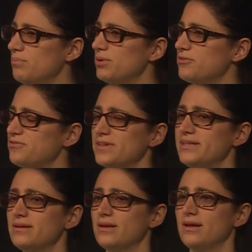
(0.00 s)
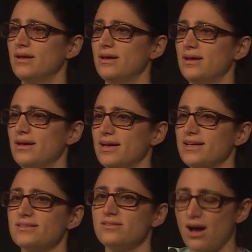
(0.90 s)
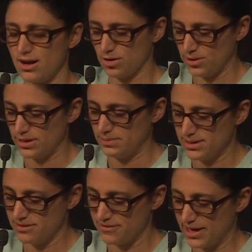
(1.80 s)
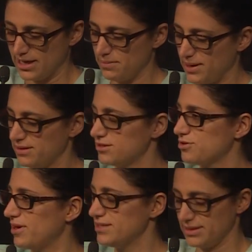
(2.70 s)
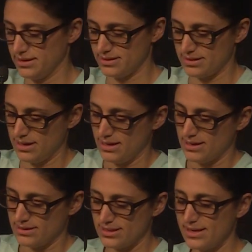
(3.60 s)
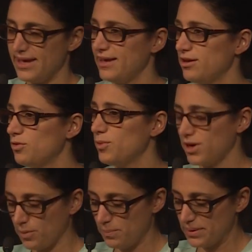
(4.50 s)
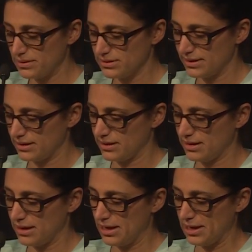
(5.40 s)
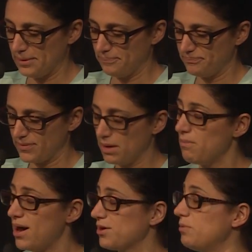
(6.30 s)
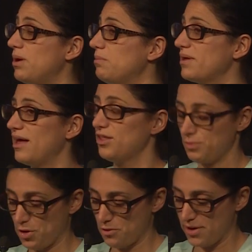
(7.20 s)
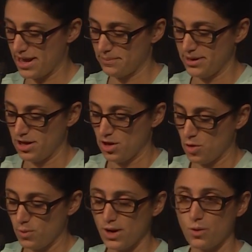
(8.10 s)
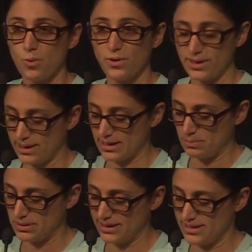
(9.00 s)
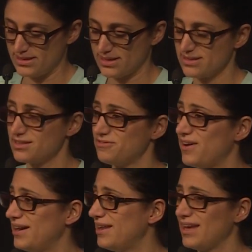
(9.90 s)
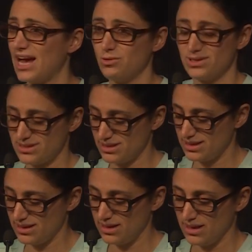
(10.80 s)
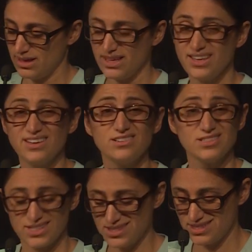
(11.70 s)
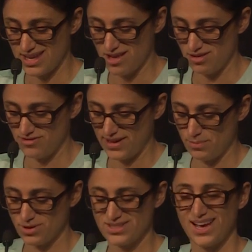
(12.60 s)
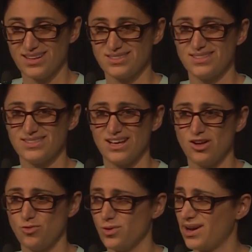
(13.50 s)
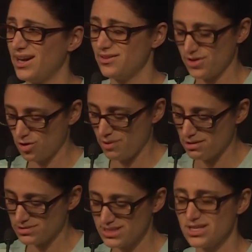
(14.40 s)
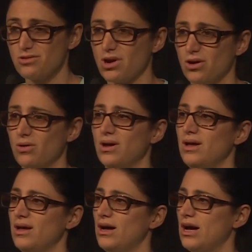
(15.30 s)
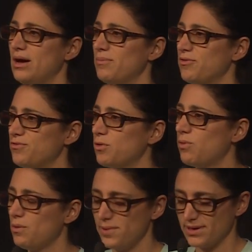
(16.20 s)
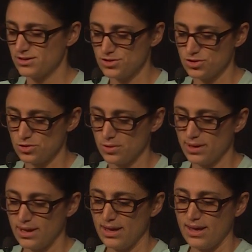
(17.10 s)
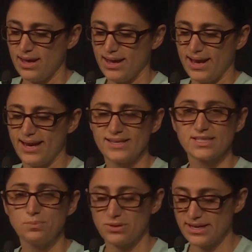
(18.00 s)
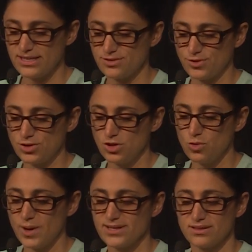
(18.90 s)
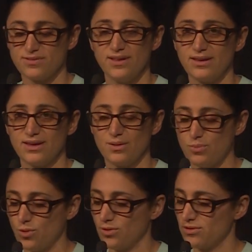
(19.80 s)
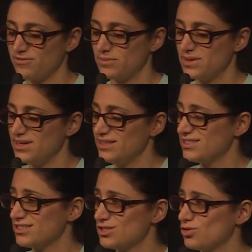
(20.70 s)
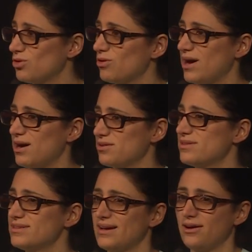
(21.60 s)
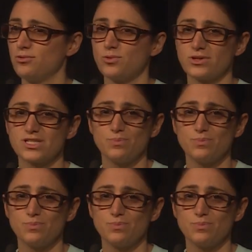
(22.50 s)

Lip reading: But Flint is not going to be defined by this crisis. Today, we are building a model public health program. We are working in a place that is defining how a city heals itself, protects itself. We're kind of a ground zero for what we can do. And it's a place for new ways of thinking, born from the need to soar out of the downward